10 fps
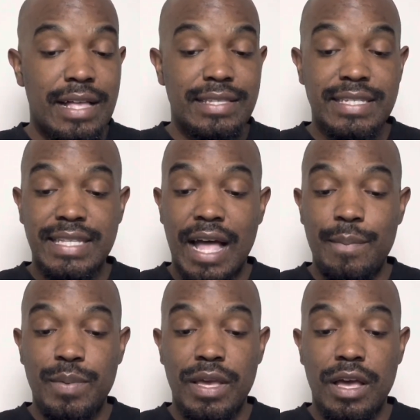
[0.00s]

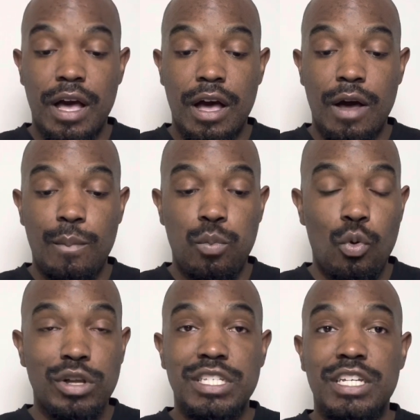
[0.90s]
stopping
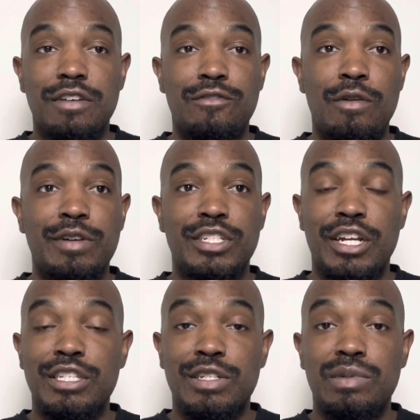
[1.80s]
Porsha from
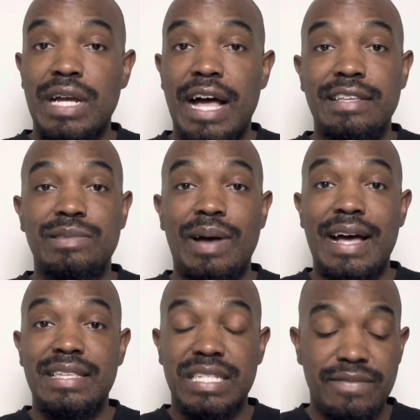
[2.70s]
returning to the Real
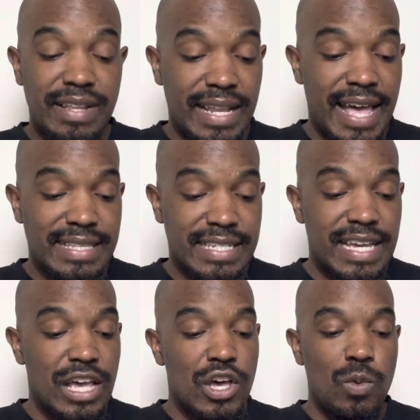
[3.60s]
Housewives of Atlanta,